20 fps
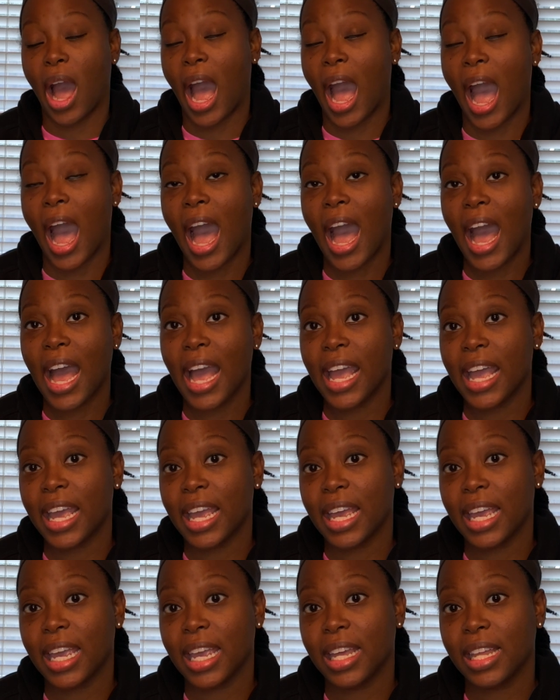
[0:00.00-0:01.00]

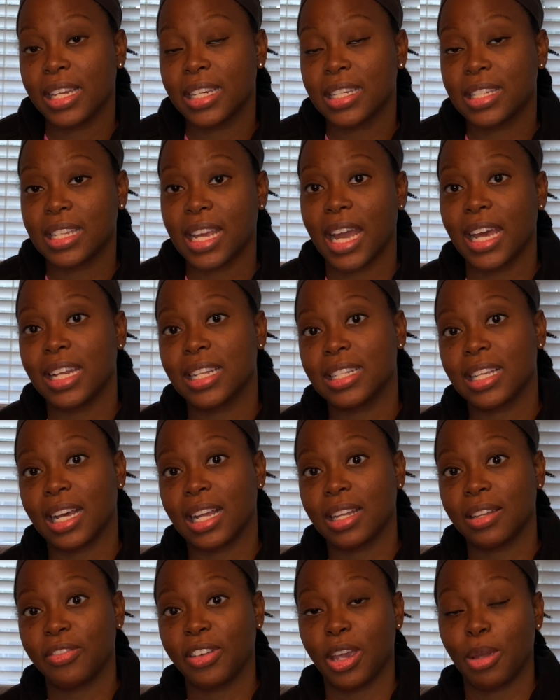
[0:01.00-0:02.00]
I decided to
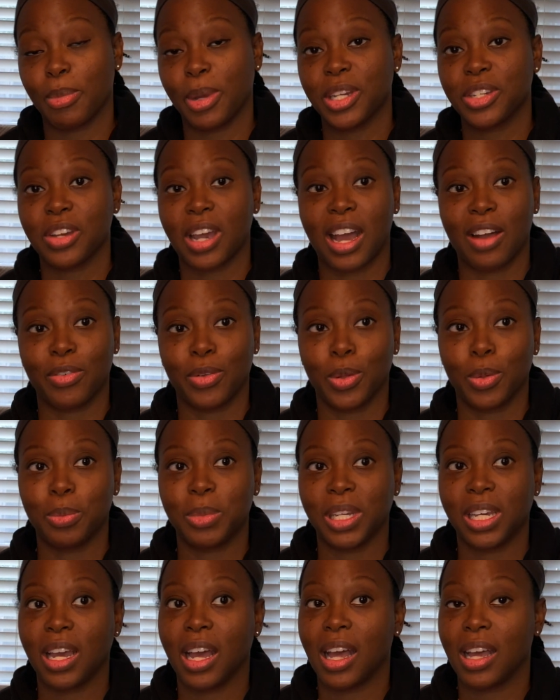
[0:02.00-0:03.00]
elevate my travel
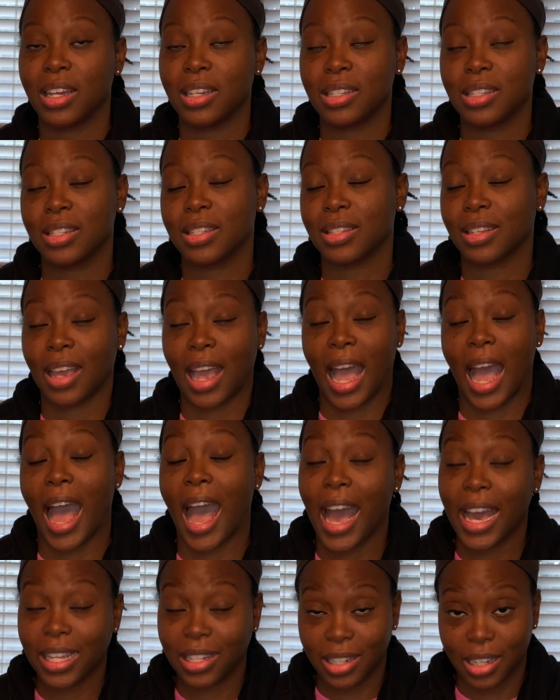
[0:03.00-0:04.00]
because
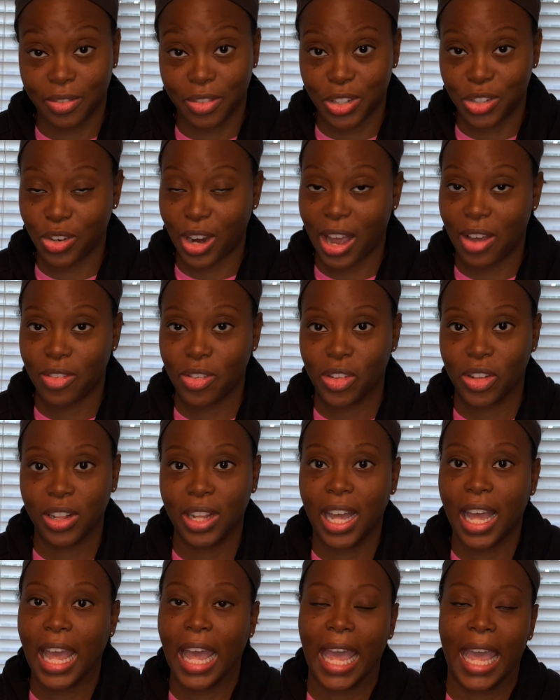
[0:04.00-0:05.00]
I love to travel.
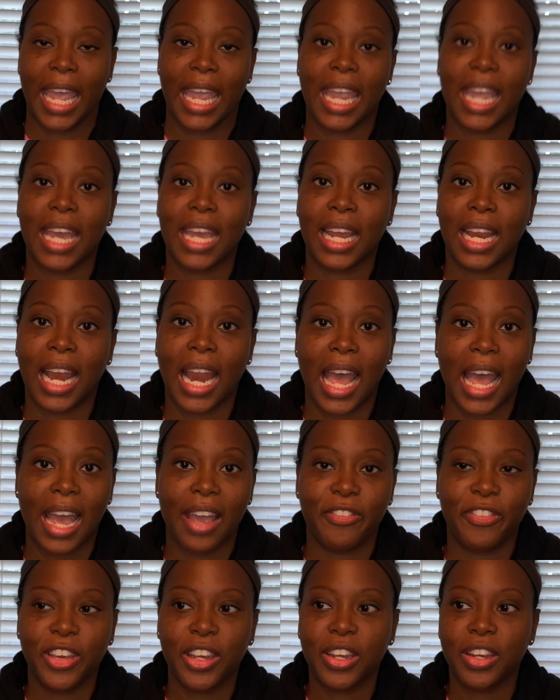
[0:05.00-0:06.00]
And I
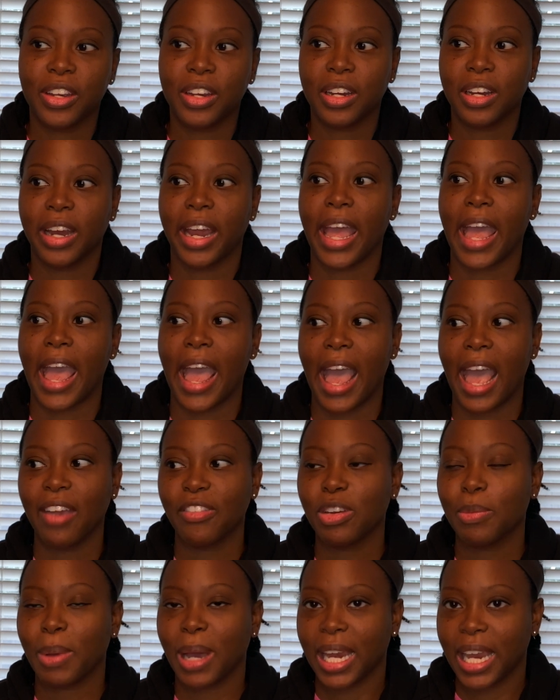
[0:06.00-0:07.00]
figure
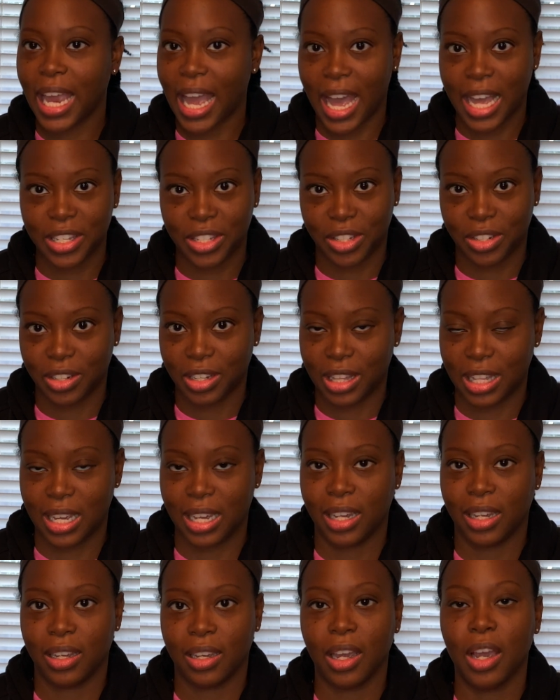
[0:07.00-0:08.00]
everybody has their
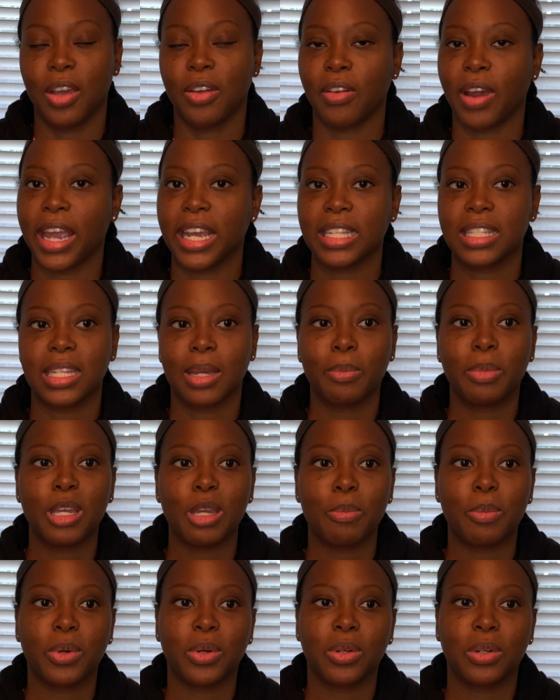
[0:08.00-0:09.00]
thing, right? Some
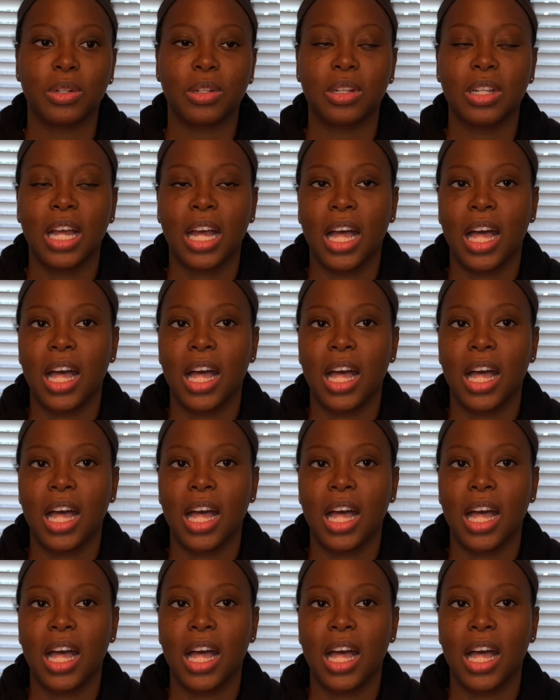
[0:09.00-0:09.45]
people